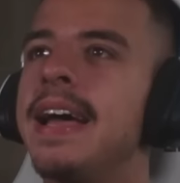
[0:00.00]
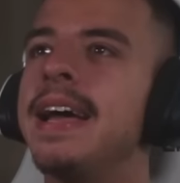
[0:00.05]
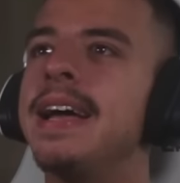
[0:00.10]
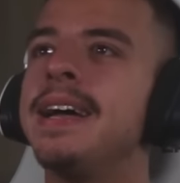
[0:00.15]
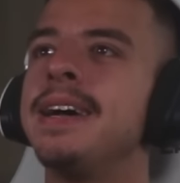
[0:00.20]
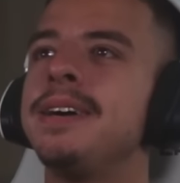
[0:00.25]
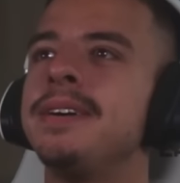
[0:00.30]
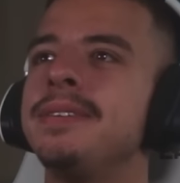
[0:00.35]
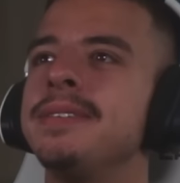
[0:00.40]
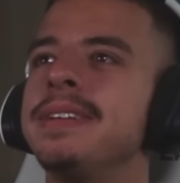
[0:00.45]

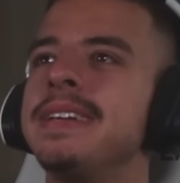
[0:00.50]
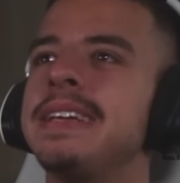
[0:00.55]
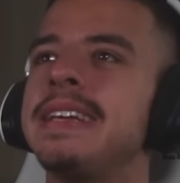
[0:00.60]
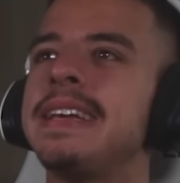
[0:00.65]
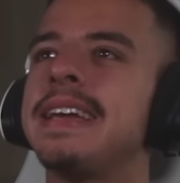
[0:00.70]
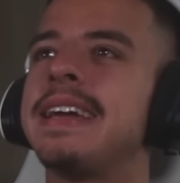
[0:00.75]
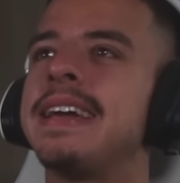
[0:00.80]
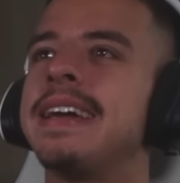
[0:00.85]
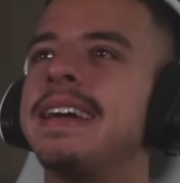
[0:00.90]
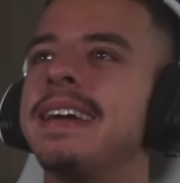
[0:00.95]
Hell
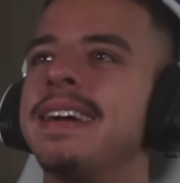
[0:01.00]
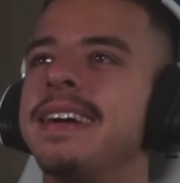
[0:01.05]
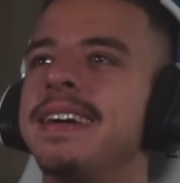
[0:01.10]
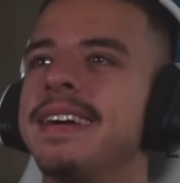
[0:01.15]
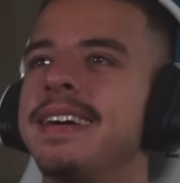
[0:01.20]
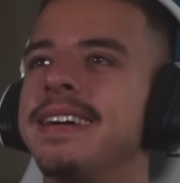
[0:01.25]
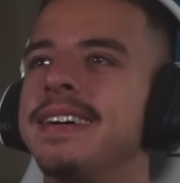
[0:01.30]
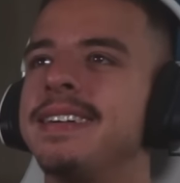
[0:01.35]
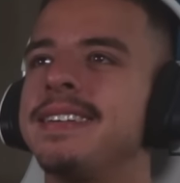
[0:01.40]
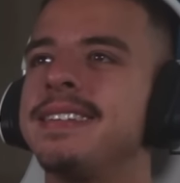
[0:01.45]

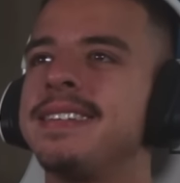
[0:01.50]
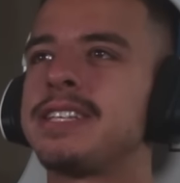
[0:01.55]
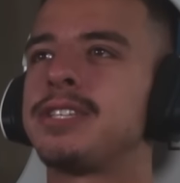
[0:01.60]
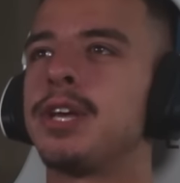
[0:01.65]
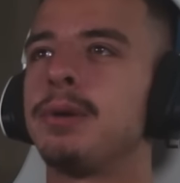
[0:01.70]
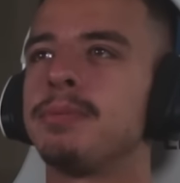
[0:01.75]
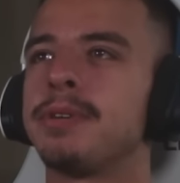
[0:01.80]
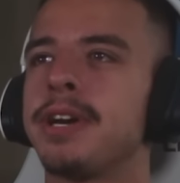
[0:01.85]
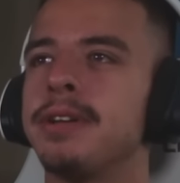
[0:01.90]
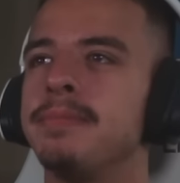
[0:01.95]
yeah! It's like
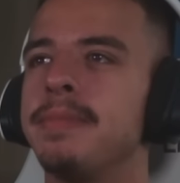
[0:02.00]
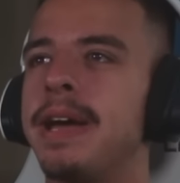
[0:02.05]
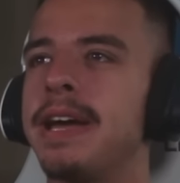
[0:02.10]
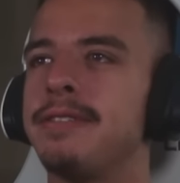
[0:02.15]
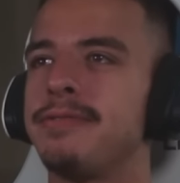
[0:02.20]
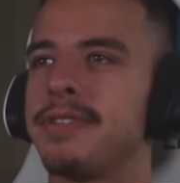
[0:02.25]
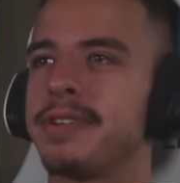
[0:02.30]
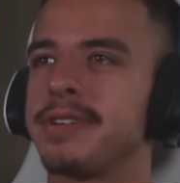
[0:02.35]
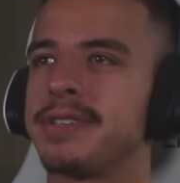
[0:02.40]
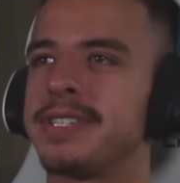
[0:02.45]
Top Gun
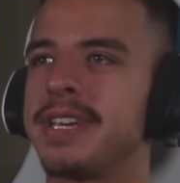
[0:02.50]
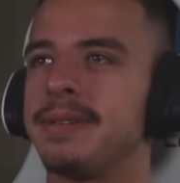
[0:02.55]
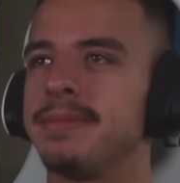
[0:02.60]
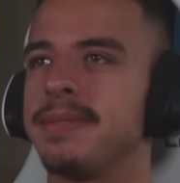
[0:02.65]
Maverick or